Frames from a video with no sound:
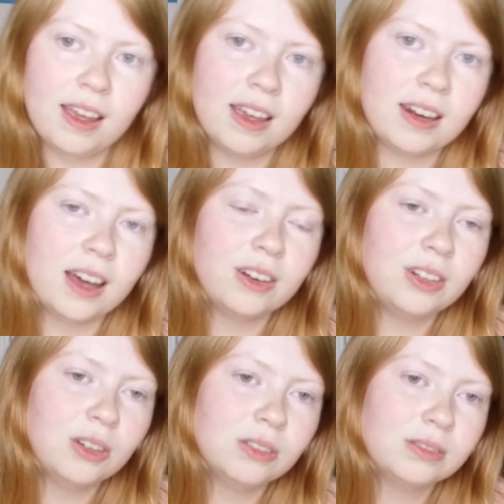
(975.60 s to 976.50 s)
I
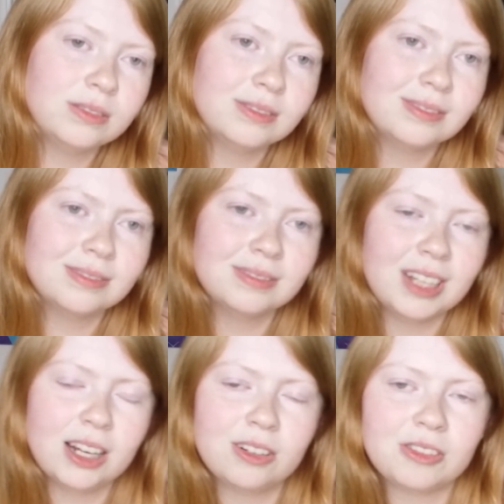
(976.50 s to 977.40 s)
don't know.
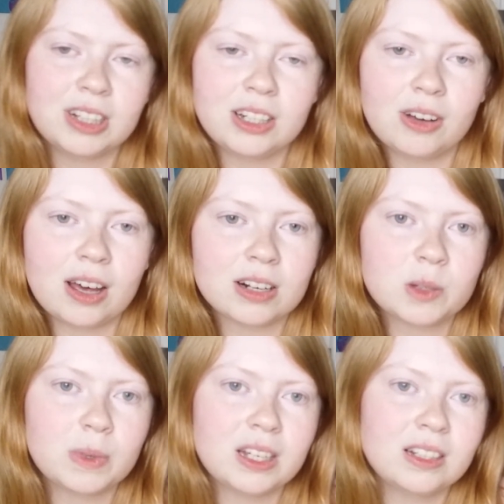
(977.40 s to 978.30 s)
I don't really know how to
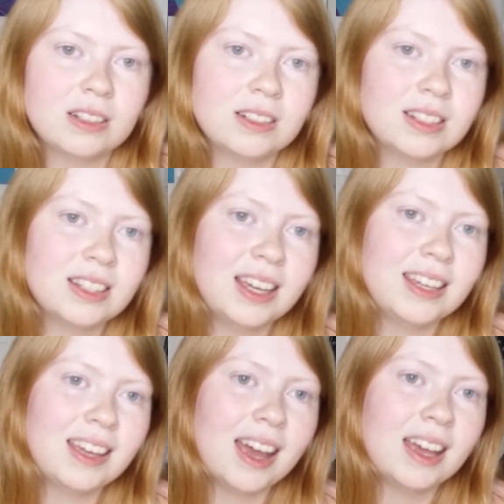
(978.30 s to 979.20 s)
explain it. It's
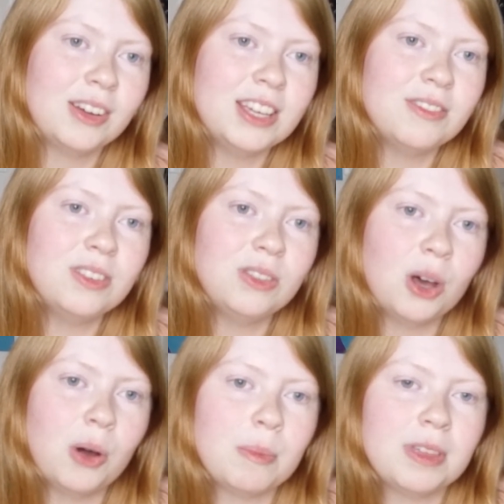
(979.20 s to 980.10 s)
like, even
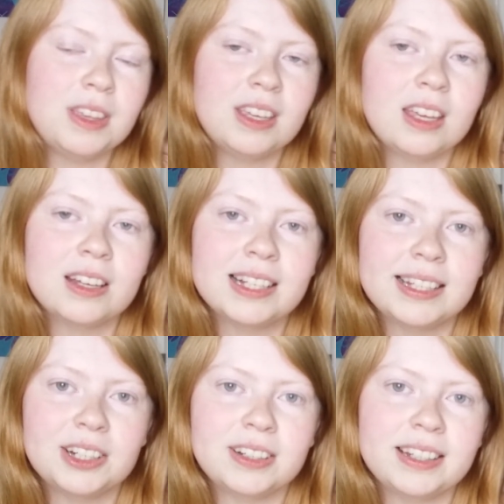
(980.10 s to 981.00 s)
though I'm thinking
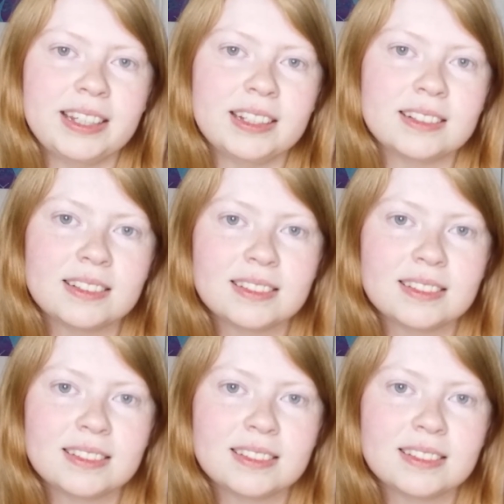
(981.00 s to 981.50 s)
clearly,